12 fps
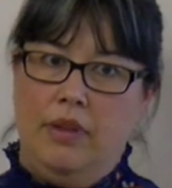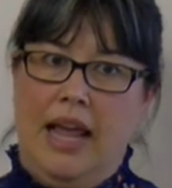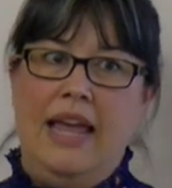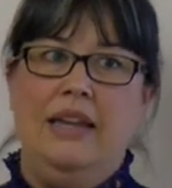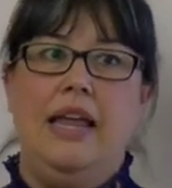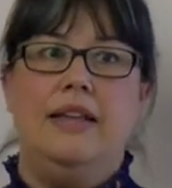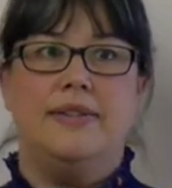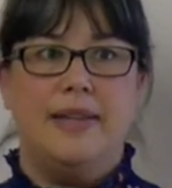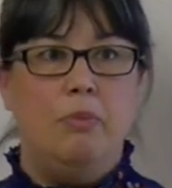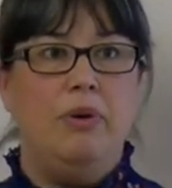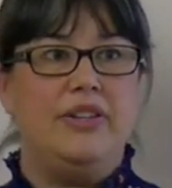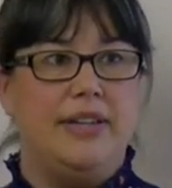And in
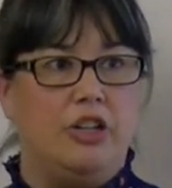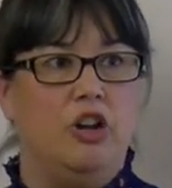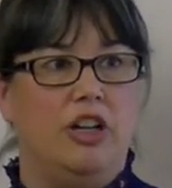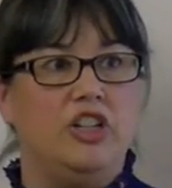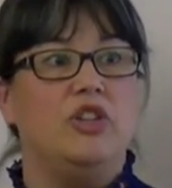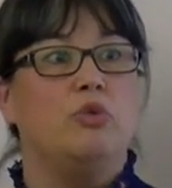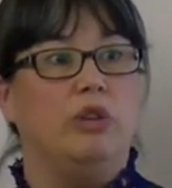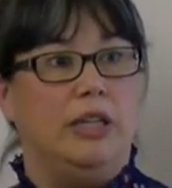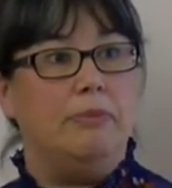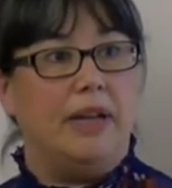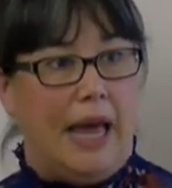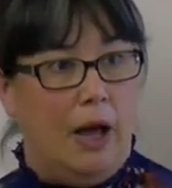some ways, technology has really
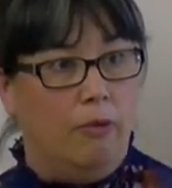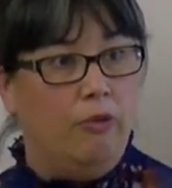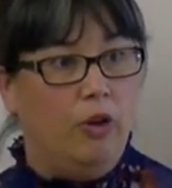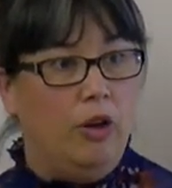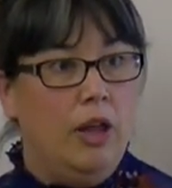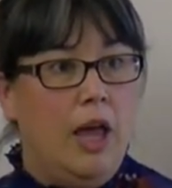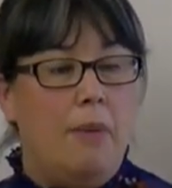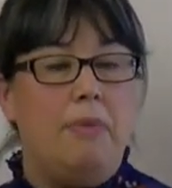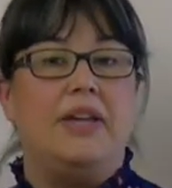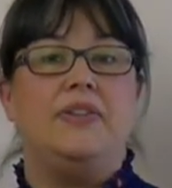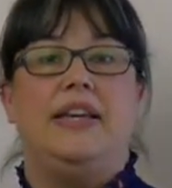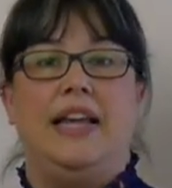been helpful
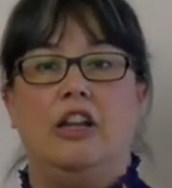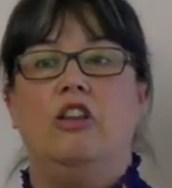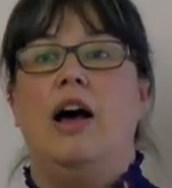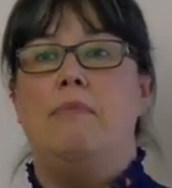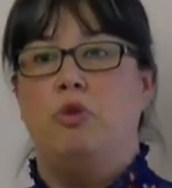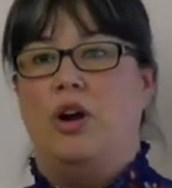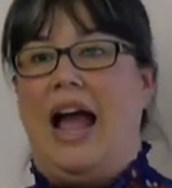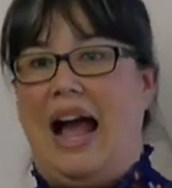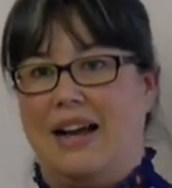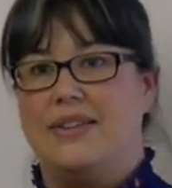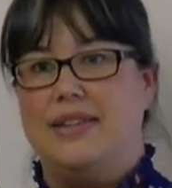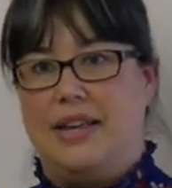because you get a lot more
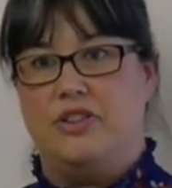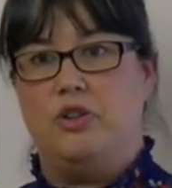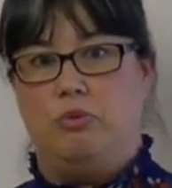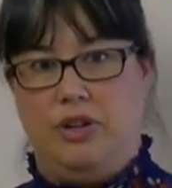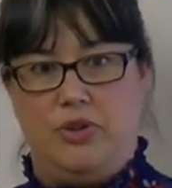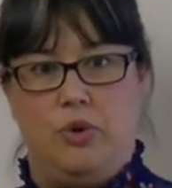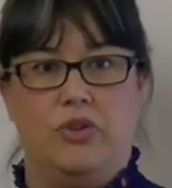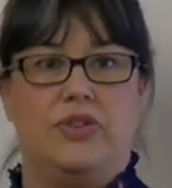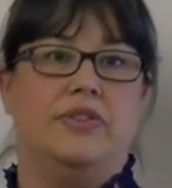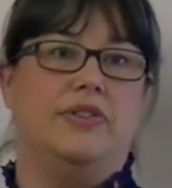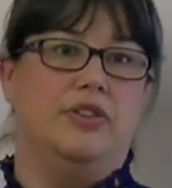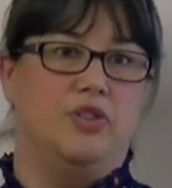access to
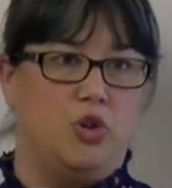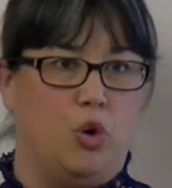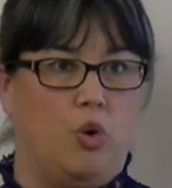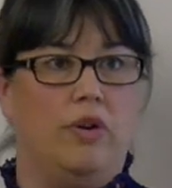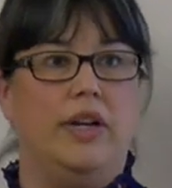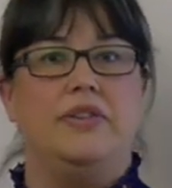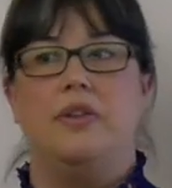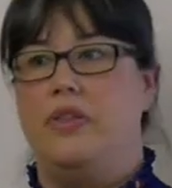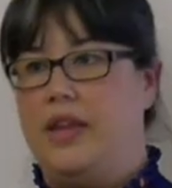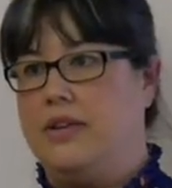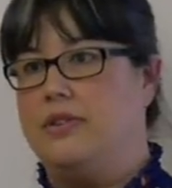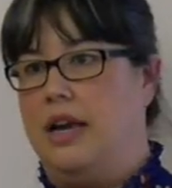resources and stories and
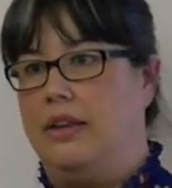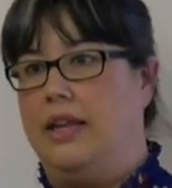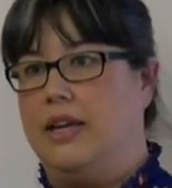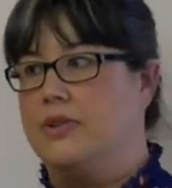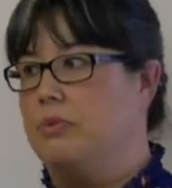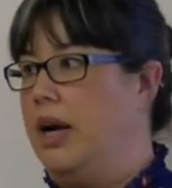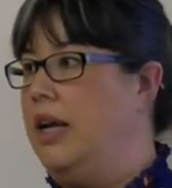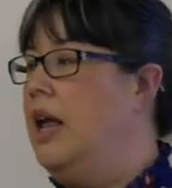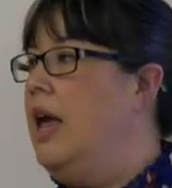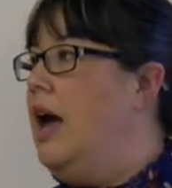things like this, right?